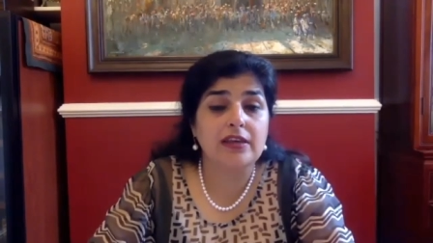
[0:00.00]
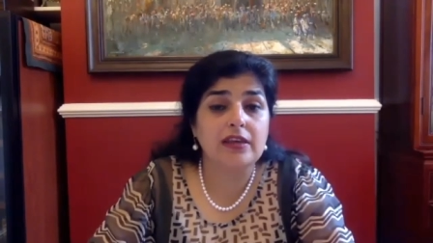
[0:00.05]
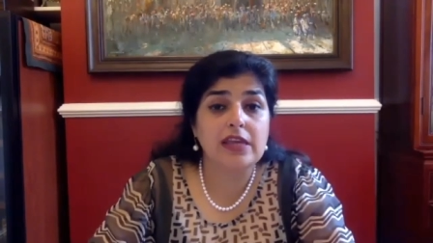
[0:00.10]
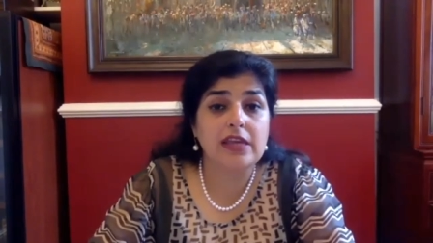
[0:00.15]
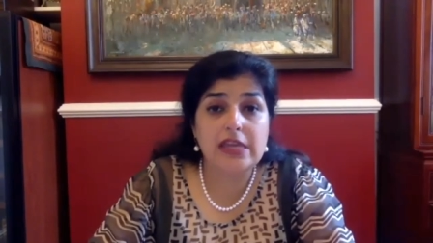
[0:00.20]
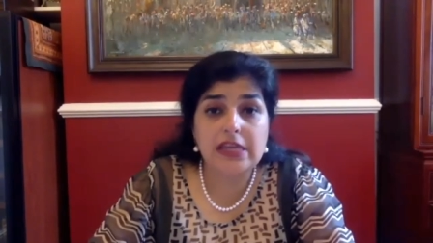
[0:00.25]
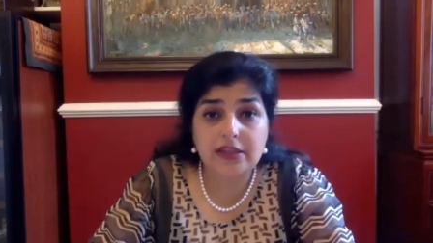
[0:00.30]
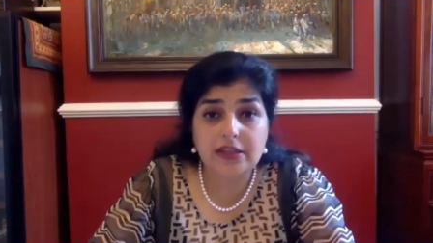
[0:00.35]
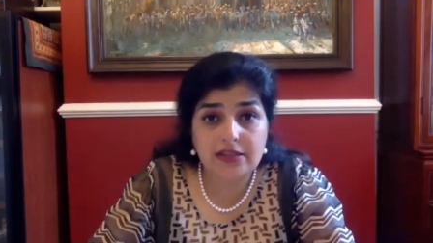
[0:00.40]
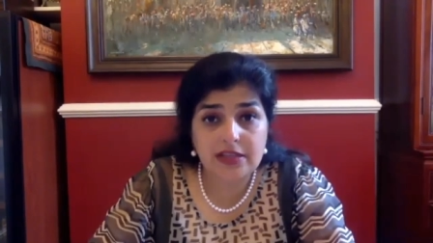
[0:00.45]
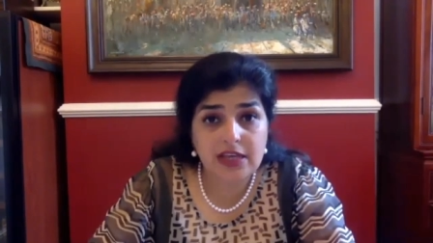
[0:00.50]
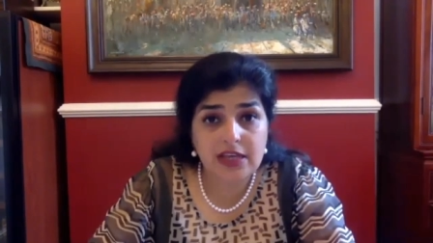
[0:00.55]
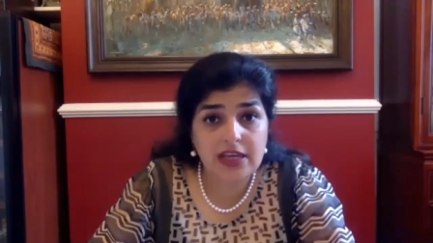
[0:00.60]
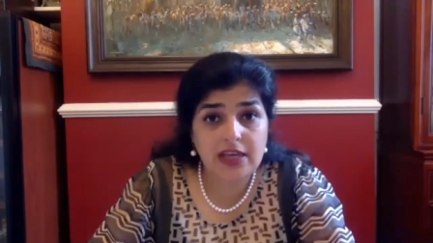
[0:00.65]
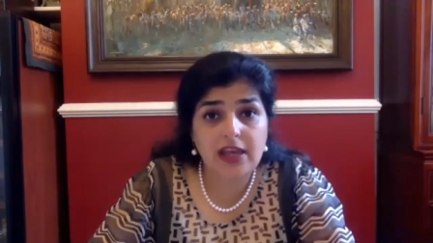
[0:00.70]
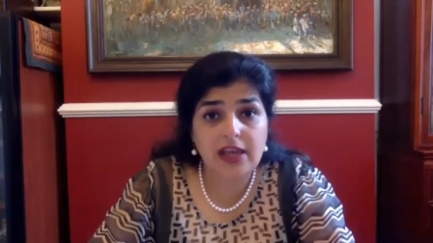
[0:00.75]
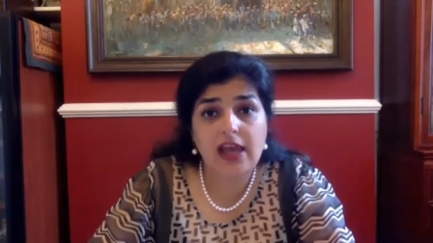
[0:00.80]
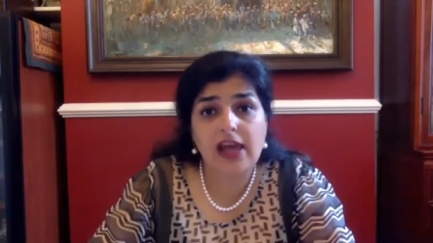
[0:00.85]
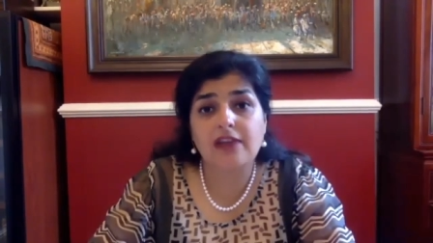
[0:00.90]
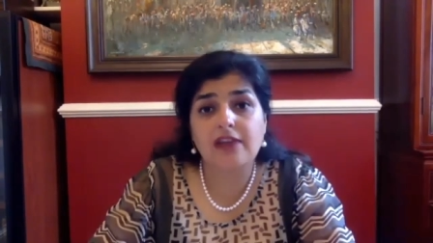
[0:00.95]

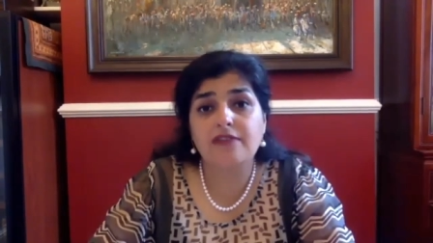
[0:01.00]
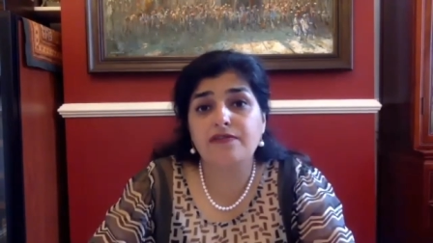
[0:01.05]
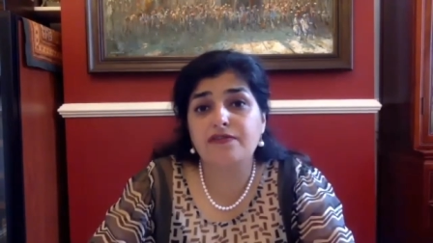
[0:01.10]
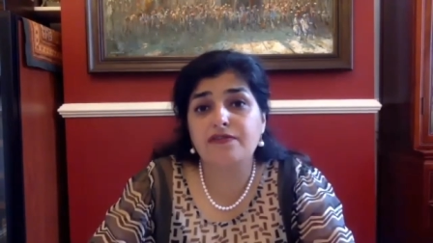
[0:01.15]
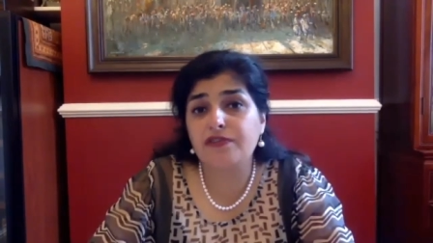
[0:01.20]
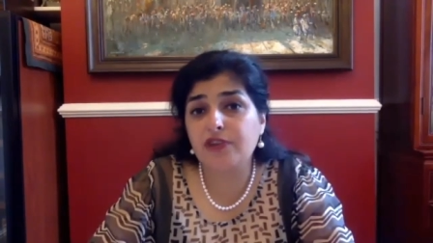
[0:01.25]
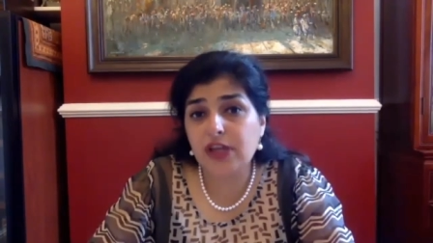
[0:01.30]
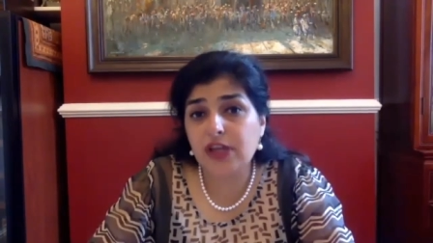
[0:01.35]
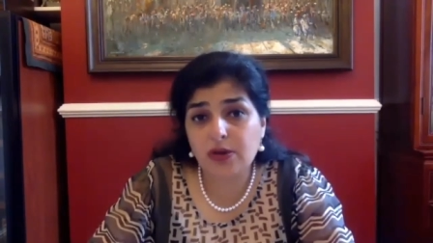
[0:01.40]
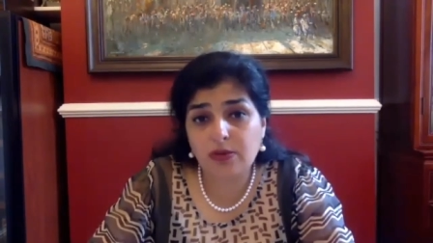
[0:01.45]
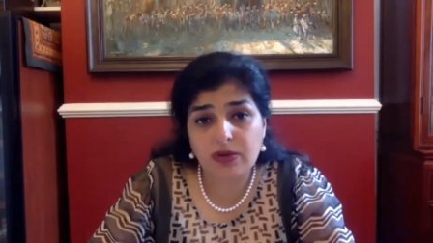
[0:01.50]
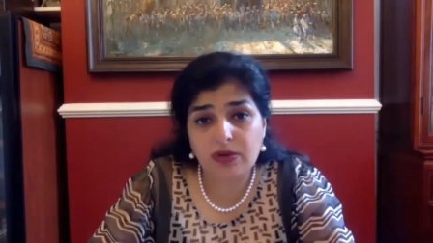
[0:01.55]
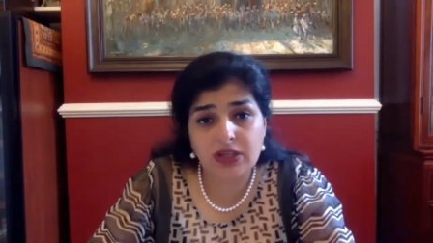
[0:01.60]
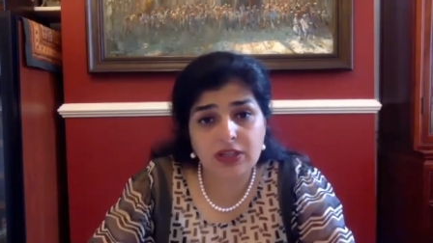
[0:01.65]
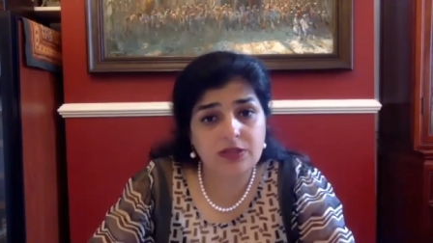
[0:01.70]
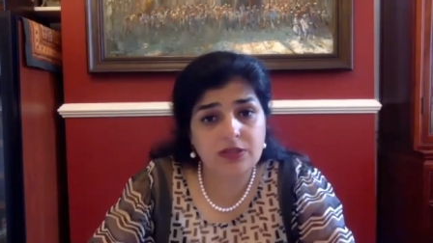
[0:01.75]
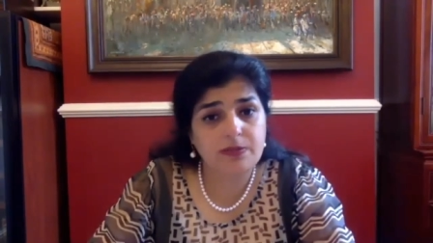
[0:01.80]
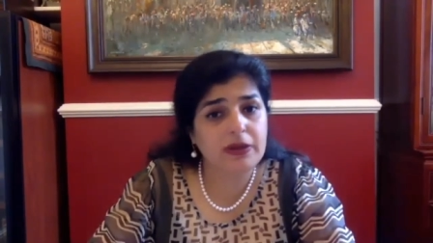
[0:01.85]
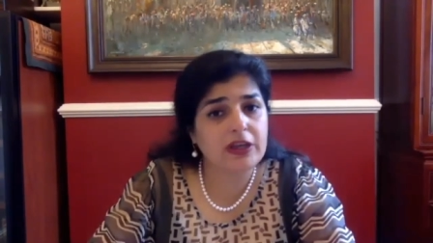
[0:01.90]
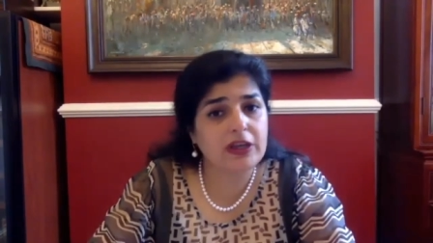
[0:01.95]
easy and
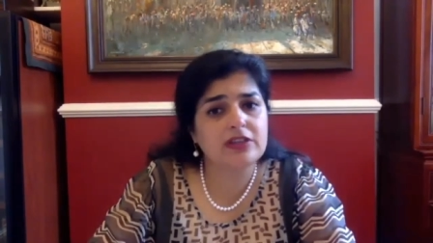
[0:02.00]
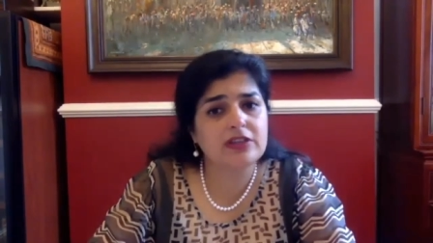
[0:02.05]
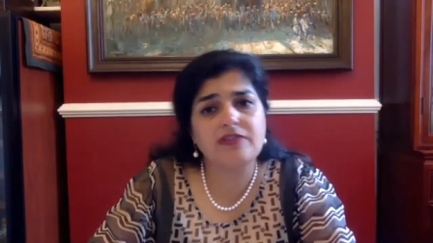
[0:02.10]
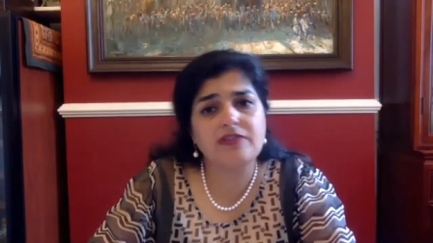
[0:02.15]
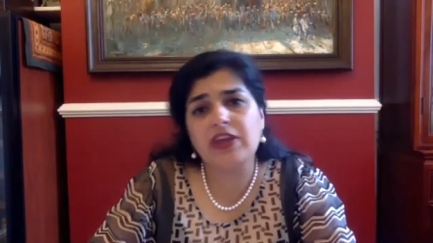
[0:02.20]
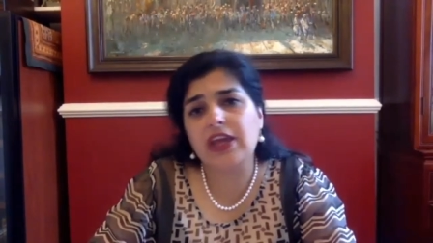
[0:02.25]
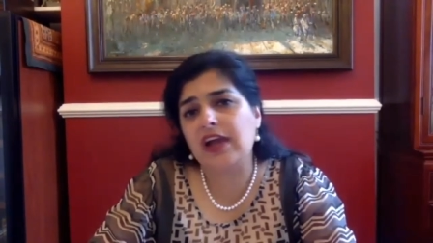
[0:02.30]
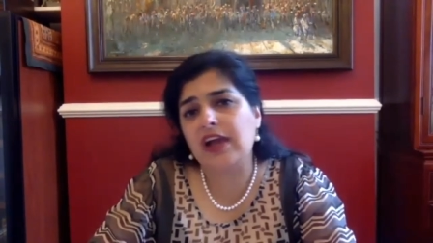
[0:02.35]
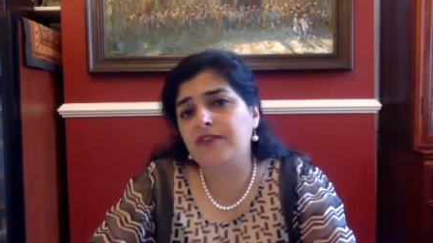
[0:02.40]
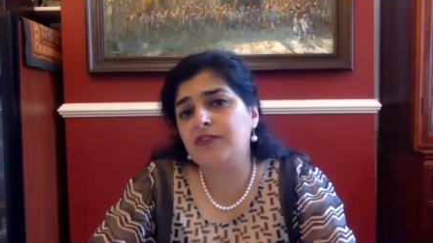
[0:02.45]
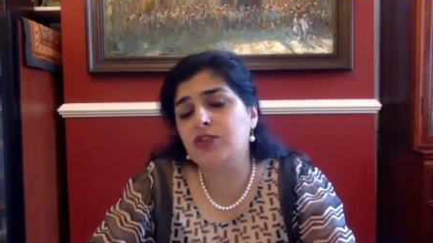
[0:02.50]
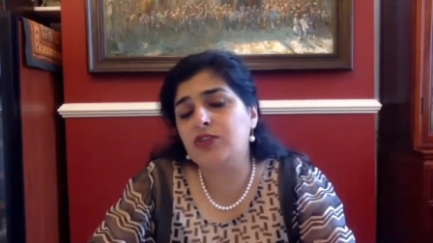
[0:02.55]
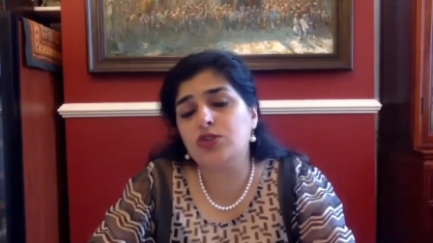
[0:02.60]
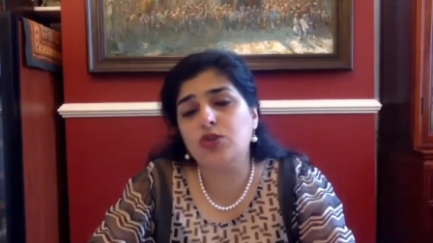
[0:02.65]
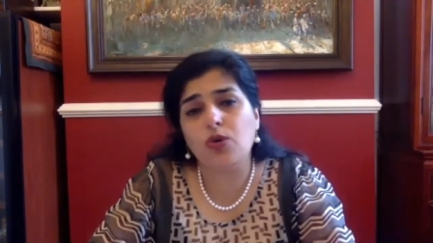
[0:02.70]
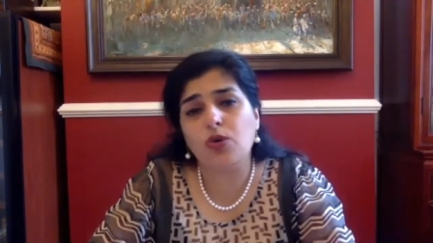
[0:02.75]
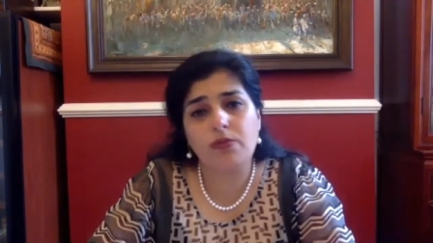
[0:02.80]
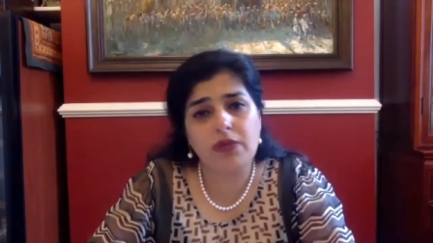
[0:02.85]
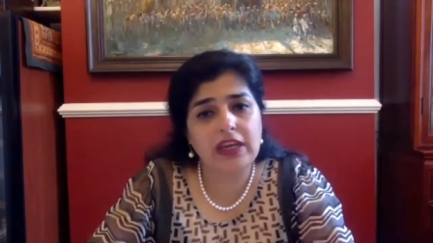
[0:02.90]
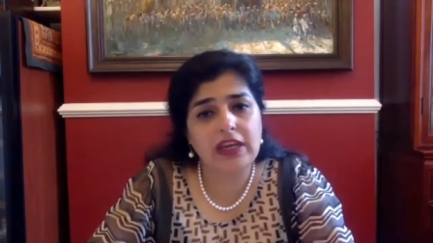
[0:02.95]
frequent because we have
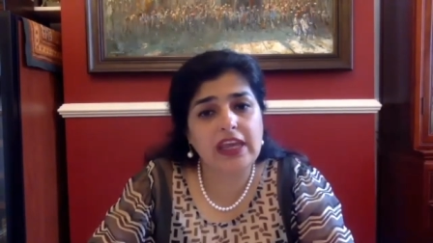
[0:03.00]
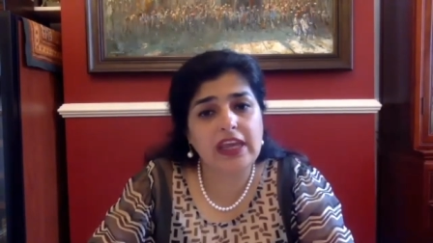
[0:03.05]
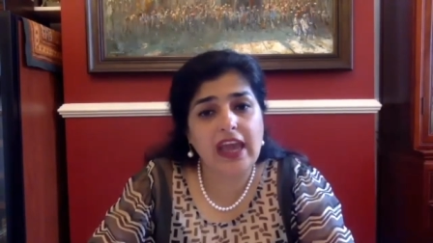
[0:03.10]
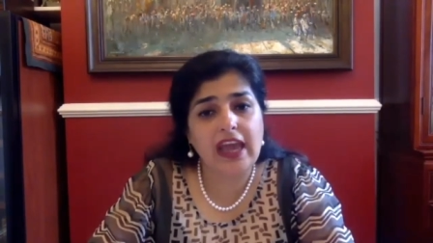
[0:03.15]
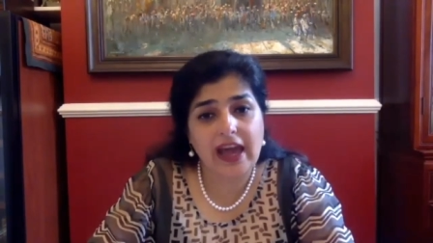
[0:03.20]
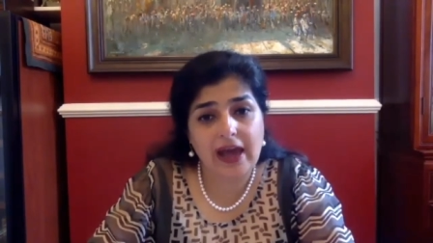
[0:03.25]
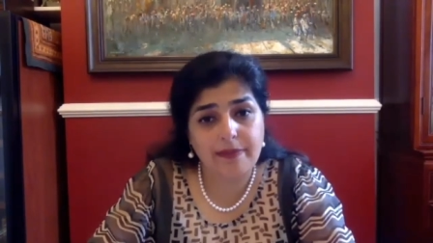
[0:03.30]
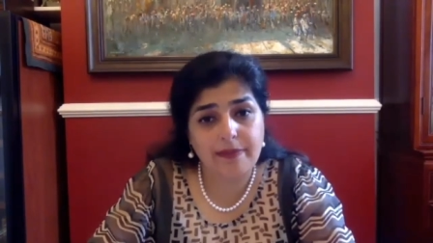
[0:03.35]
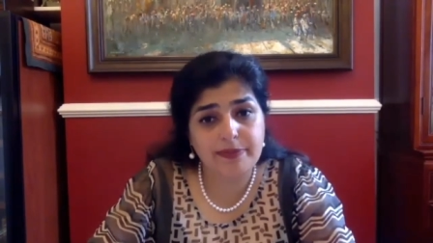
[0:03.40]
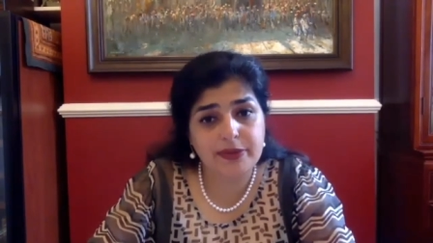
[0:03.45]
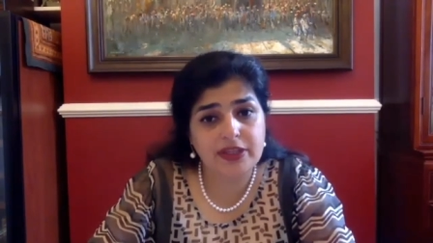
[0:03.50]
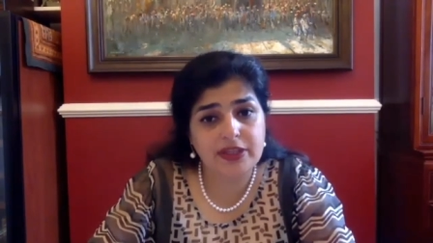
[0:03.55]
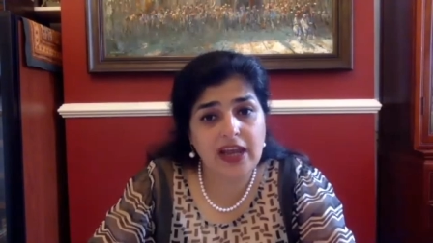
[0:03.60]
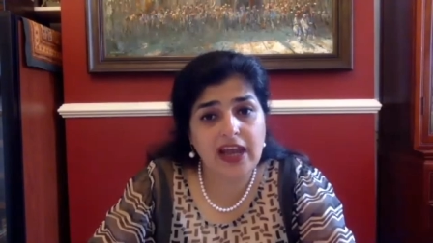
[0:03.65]
so many apps